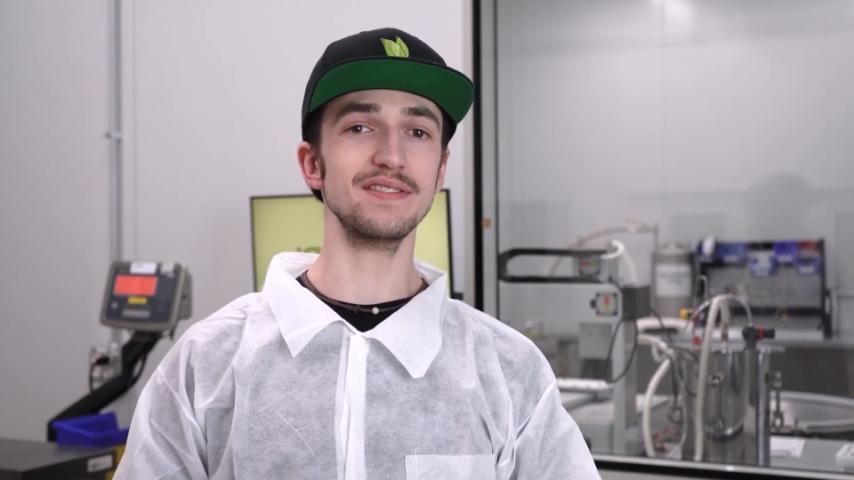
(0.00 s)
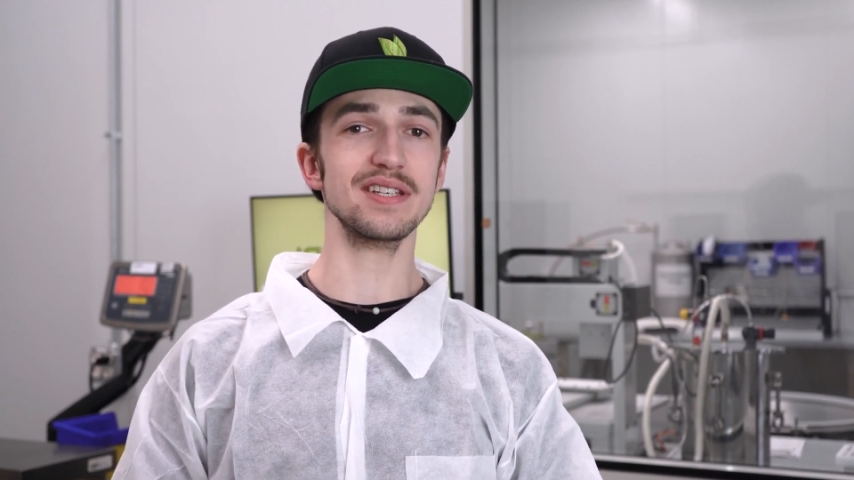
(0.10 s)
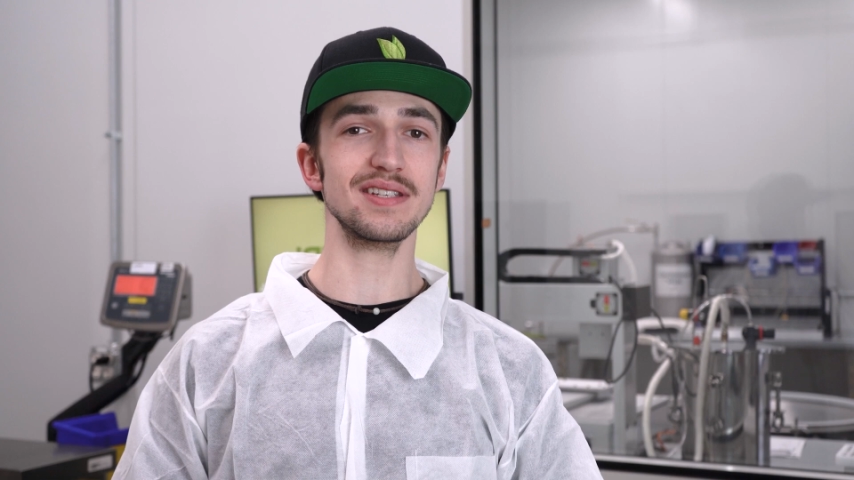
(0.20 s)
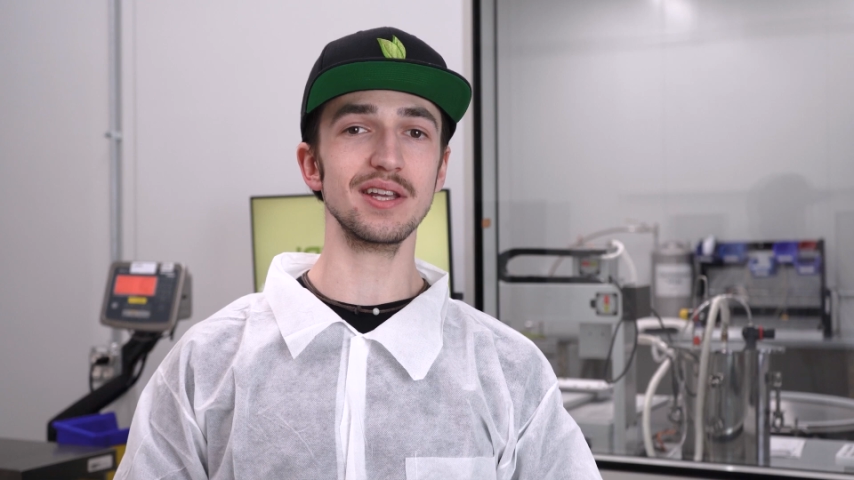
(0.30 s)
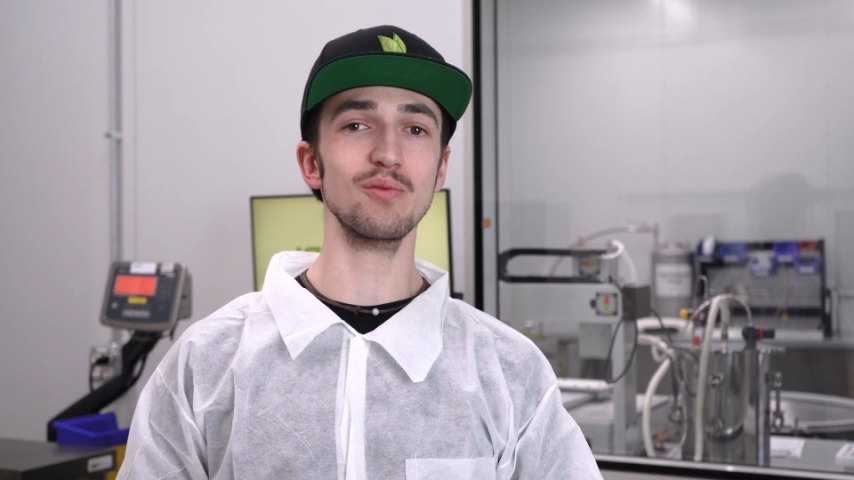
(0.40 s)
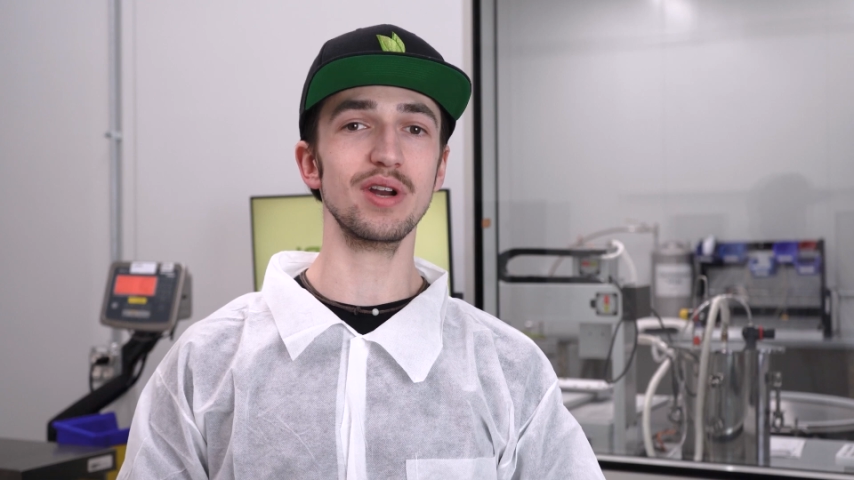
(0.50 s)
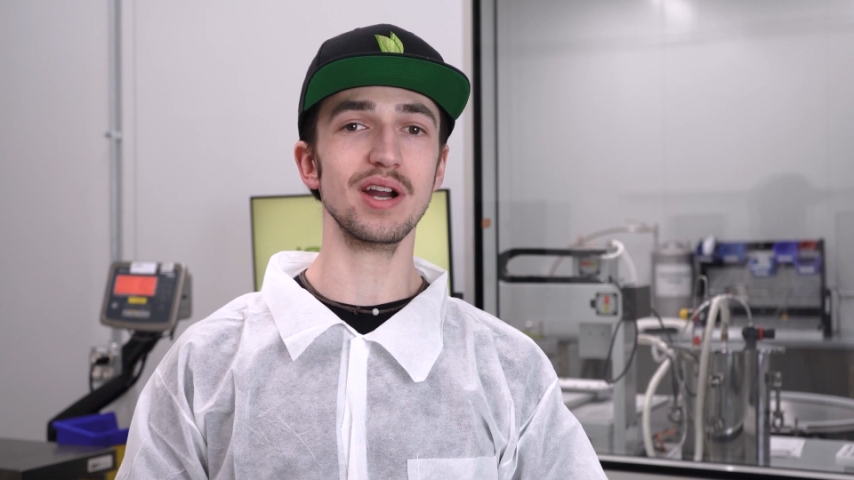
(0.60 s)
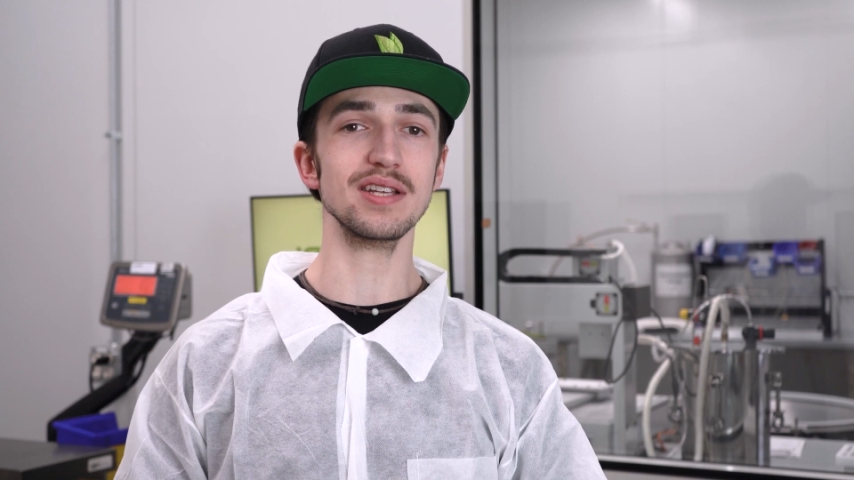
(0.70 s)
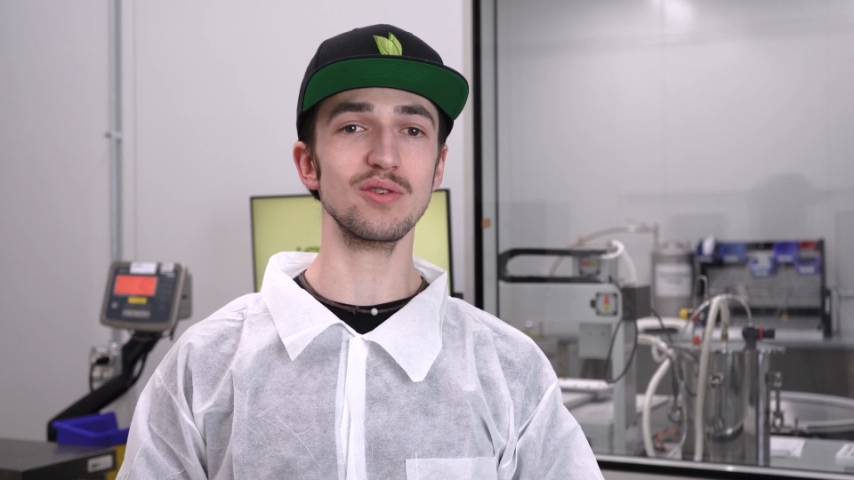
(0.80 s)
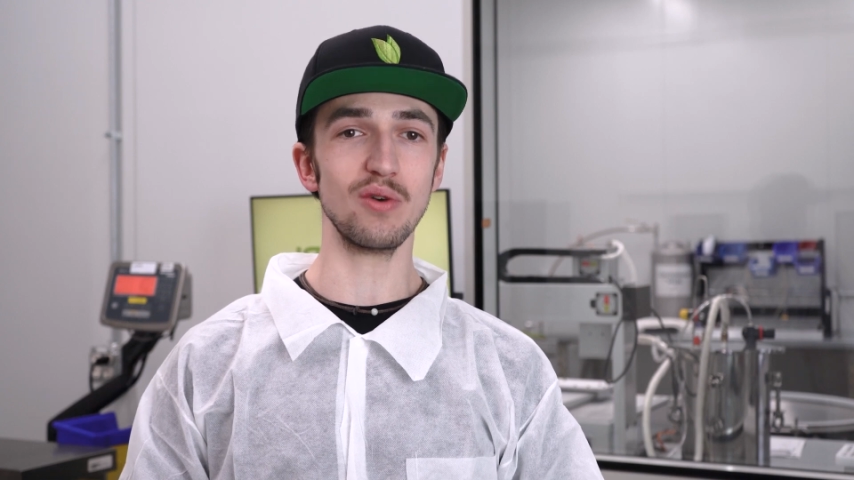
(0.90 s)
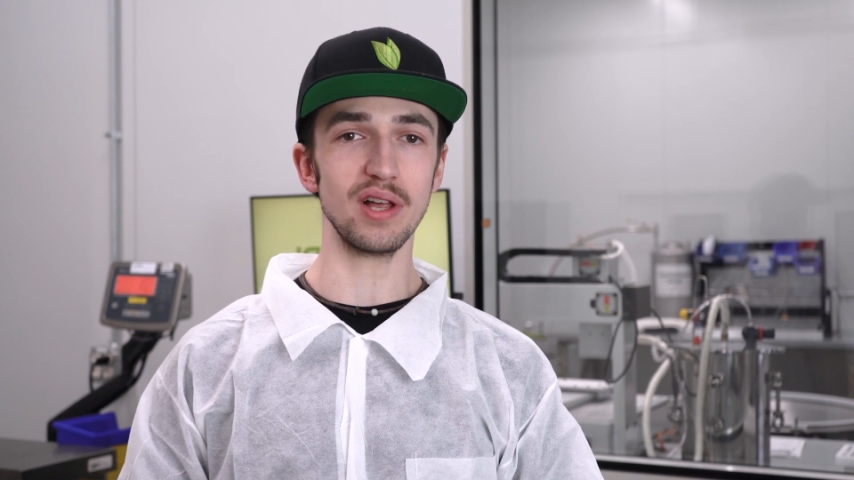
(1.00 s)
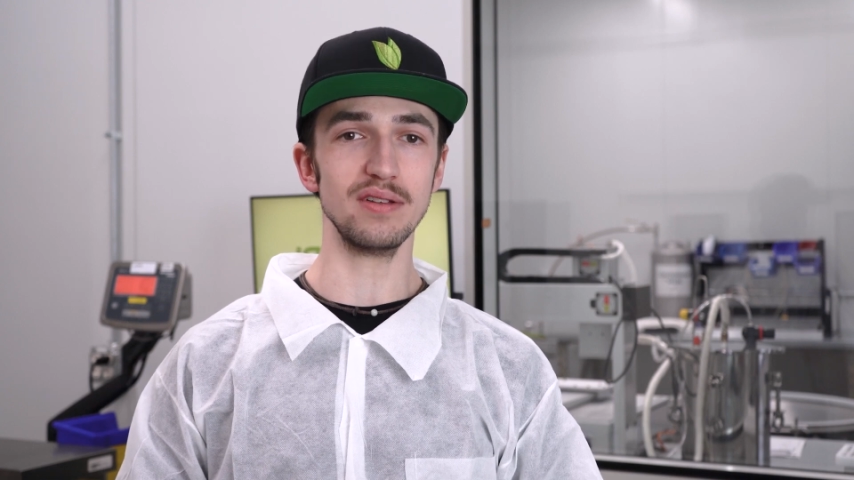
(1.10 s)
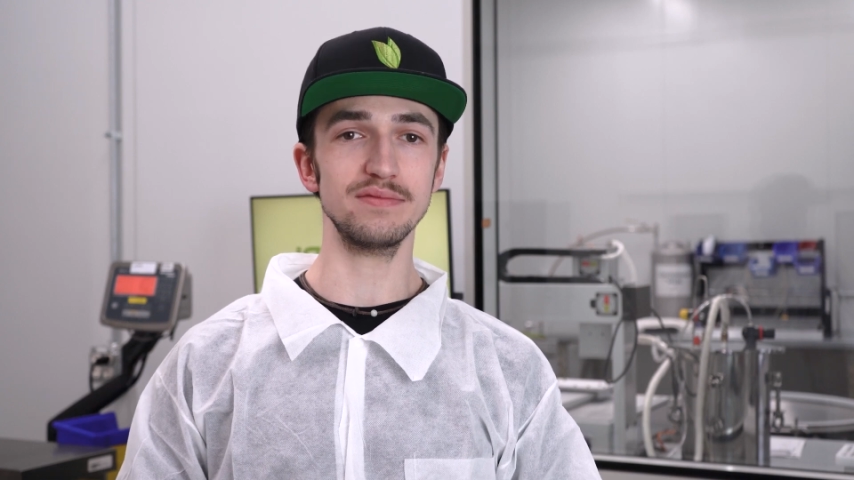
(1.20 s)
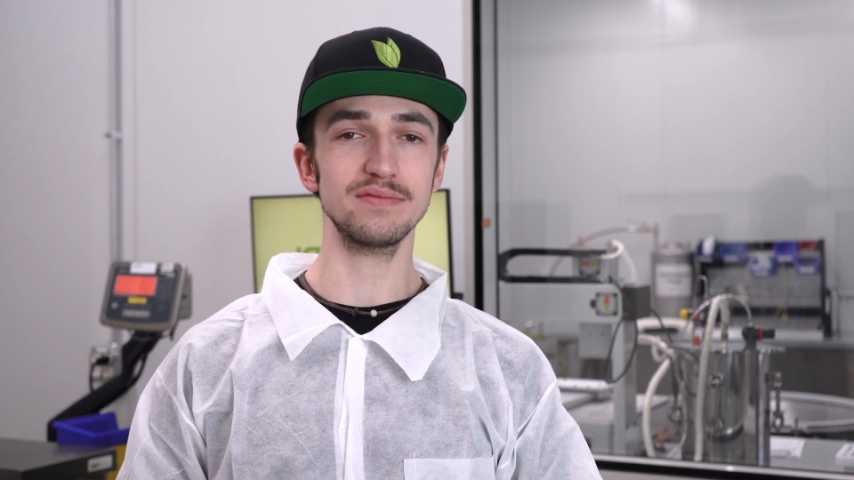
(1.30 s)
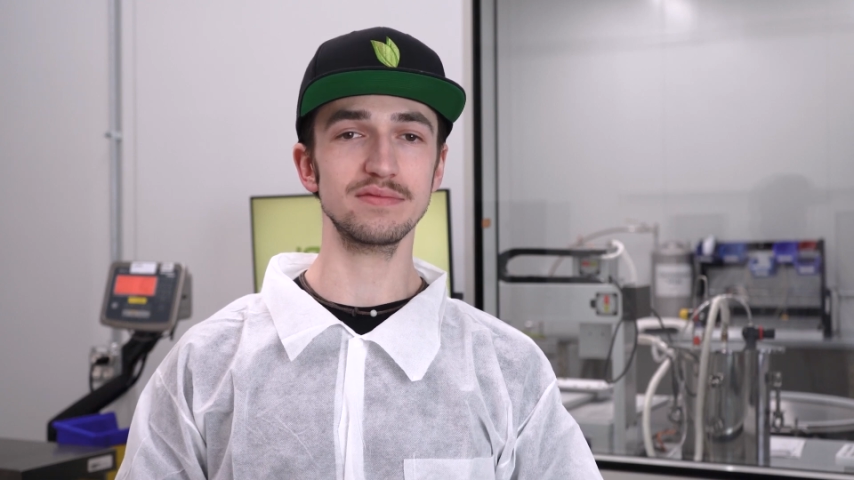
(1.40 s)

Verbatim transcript: of distilling mineralized oil.